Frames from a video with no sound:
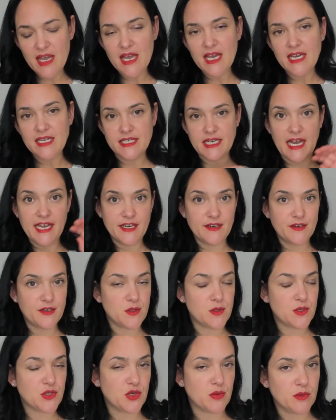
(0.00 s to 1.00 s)

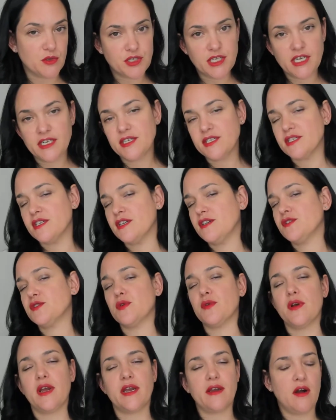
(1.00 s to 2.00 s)
diet-induced thermogenesis,
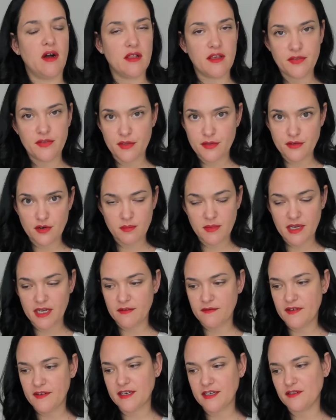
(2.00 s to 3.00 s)
or I call it the thermic
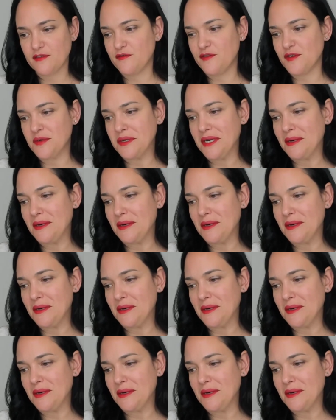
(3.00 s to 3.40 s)
effect of food.